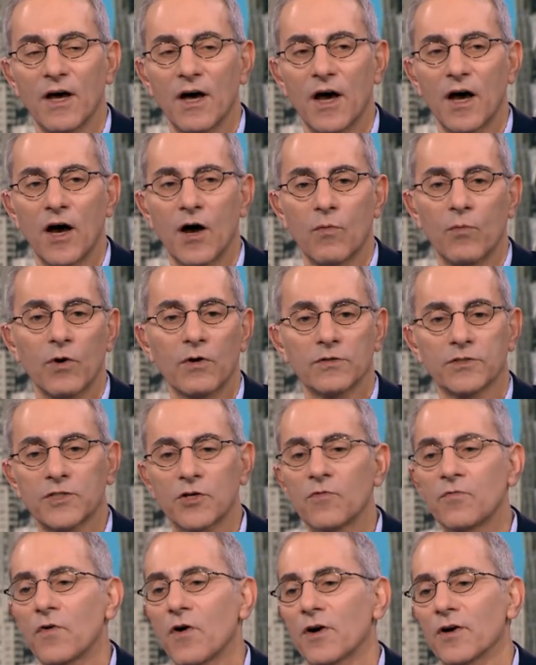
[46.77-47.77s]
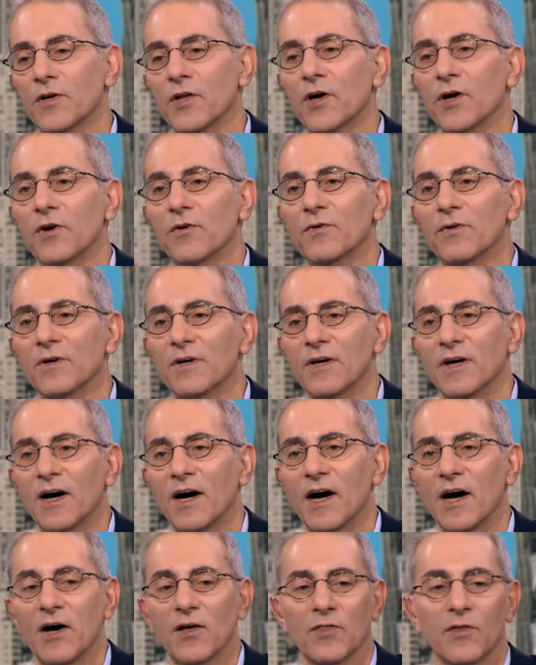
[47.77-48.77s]
Uh, well, so far, no.
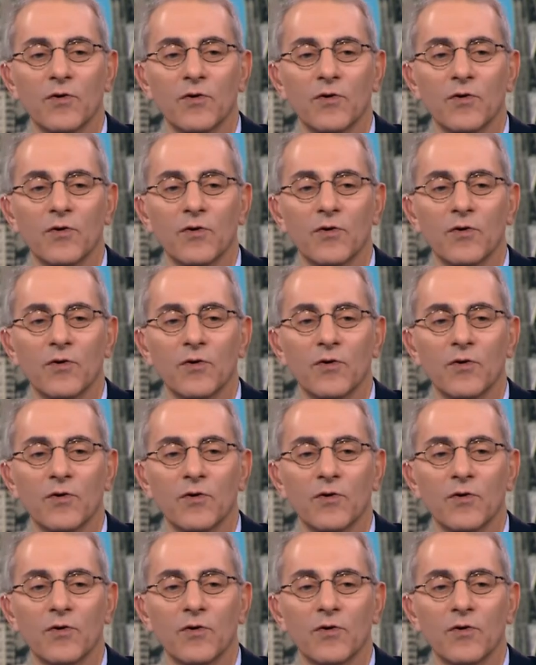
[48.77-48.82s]
Uh,